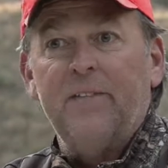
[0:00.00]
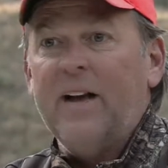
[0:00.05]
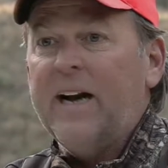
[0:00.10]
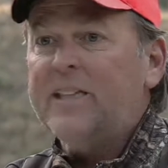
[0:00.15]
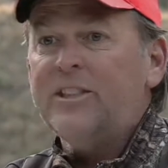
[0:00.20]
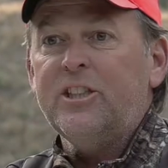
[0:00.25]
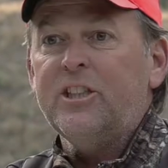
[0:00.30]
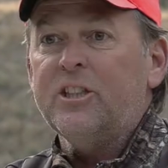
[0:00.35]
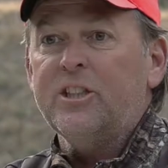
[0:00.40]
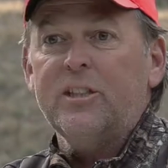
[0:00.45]

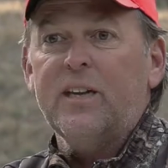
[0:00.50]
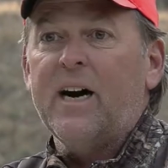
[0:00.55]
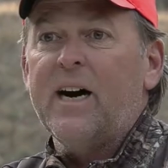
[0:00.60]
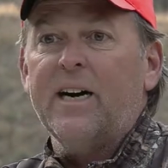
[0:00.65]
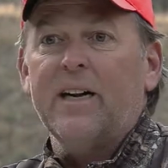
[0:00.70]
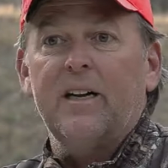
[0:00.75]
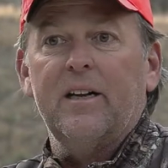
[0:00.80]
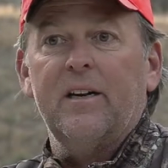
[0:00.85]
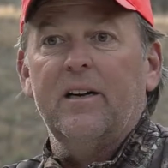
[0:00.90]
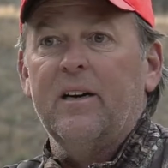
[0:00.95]
That's just
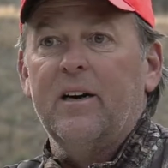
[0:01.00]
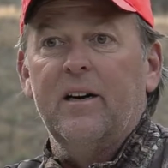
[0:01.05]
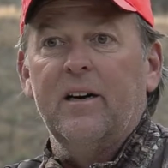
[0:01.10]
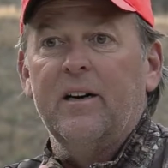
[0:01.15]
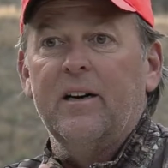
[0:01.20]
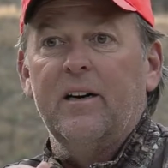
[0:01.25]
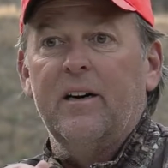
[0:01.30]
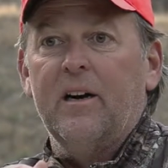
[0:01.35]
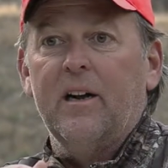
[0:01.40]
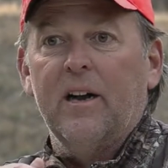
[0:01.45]
not
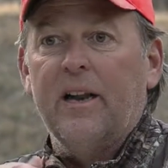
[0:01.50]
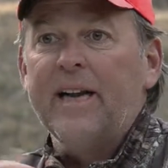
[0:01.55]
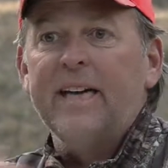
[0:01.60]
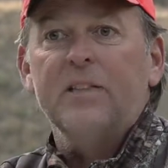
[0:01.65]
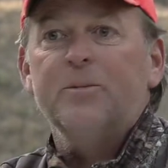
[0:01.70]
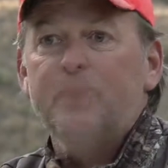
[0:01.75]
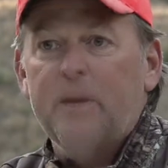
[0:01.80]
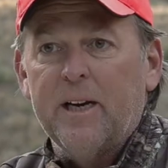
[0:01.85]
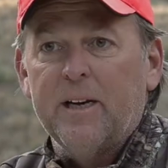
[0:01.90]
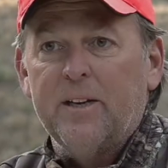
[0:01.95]
a
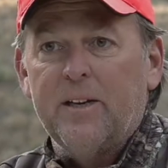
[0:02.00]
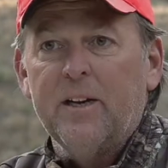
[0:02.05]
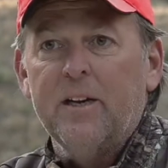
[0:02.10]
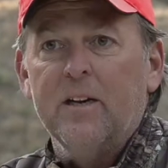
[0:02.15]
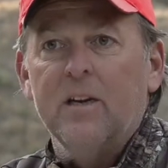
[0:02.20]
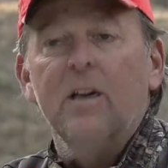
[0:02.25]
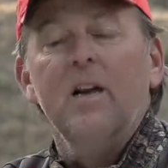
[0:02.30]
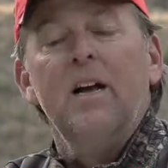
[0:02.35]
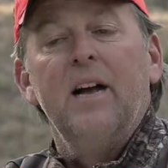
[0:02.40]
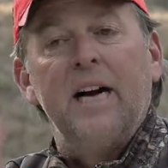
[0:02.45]
last minute
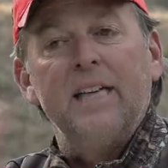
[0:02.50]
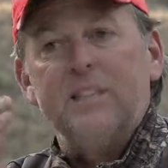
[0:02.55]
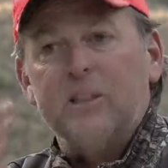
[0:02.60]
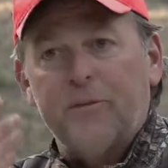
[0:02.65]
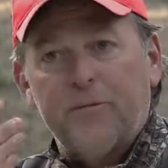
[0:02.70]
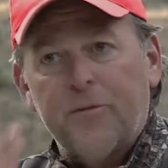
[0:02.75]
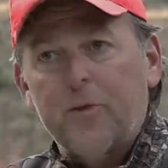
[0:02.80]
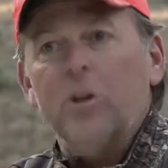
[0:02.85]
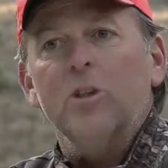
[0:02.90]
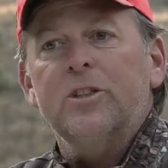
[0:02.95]
deer, that's a
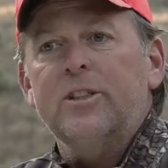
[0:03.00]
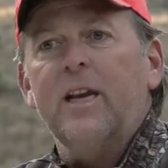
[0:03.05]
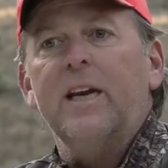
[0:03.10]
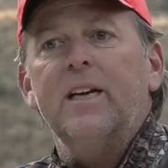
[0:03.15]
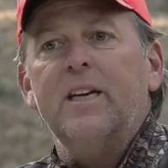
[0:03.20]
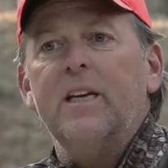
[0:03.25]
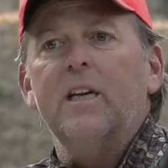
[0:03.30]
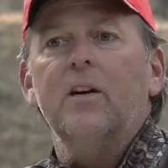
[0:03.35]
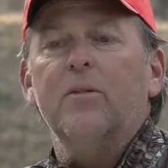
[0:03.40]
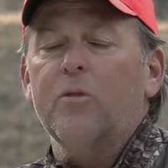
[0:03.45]
first
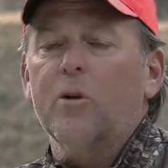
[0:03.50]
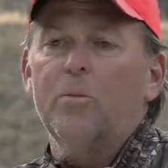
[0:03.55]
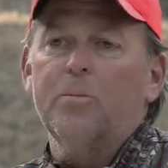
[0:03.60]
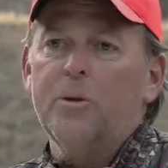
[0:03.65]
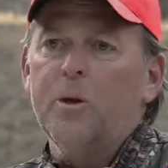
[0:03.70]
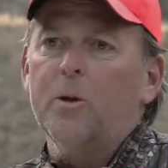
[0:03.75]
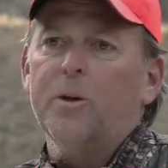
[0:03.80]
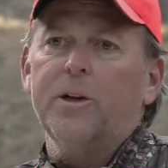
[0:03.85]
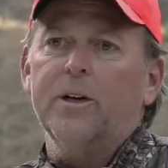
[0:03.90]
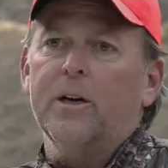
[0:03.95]
day deer for a
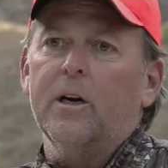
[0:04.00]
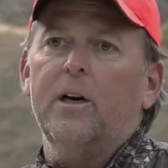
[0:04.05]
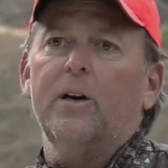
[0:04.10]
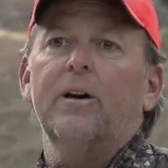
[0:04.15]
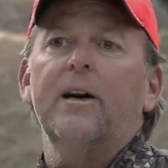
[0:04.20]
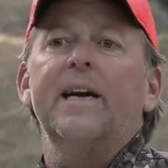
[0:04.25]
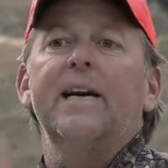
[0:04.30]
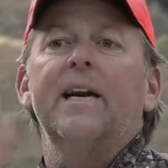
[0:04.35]
mule deer hunter,